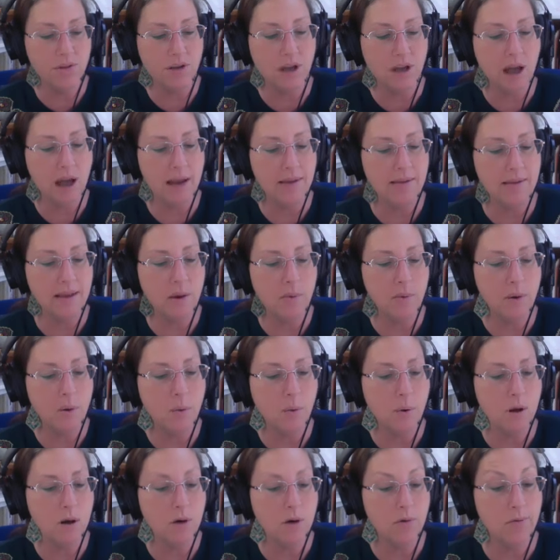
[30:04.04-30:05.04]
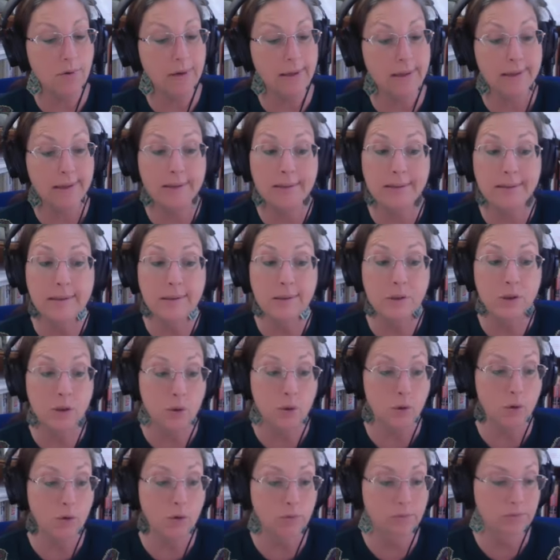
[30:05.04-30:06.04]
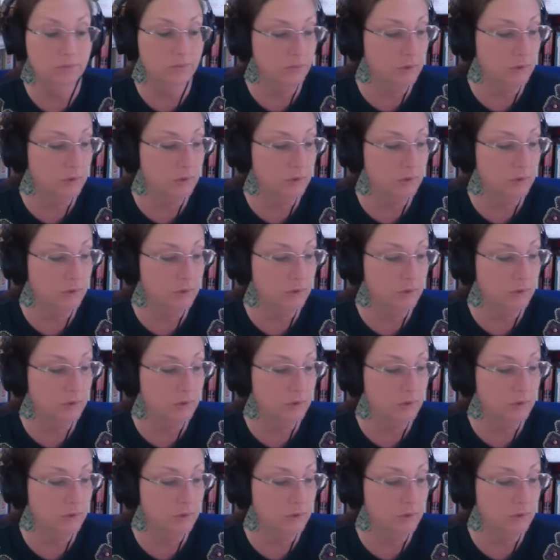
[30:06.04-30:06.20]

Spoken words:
kind that we want to re-listen to,